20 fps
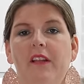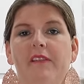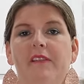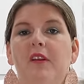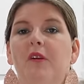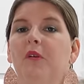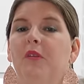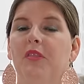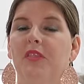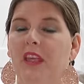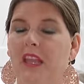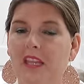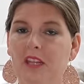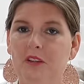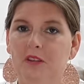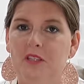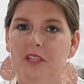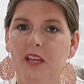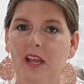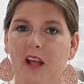So thank
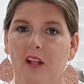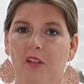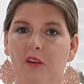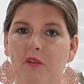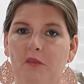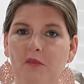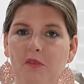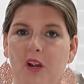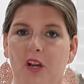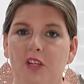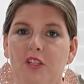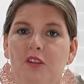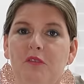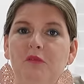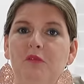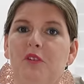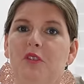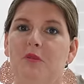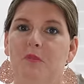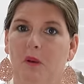you to HelloFresh
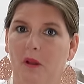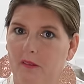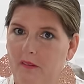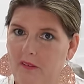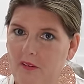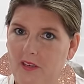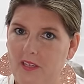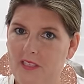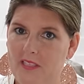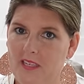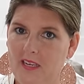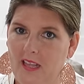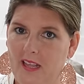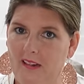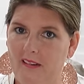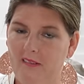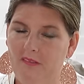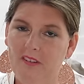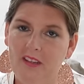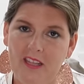for sponsoring
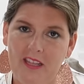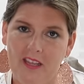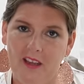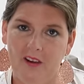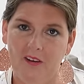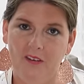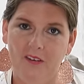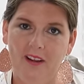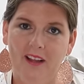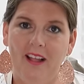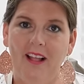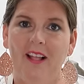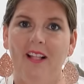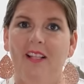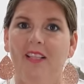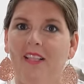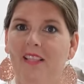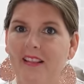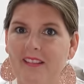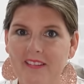today's video.
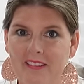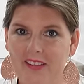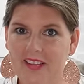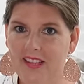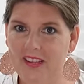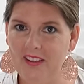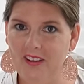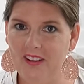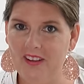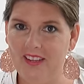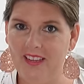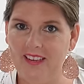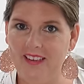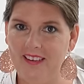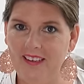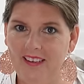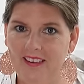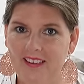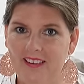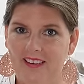Let's get
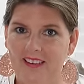cooking.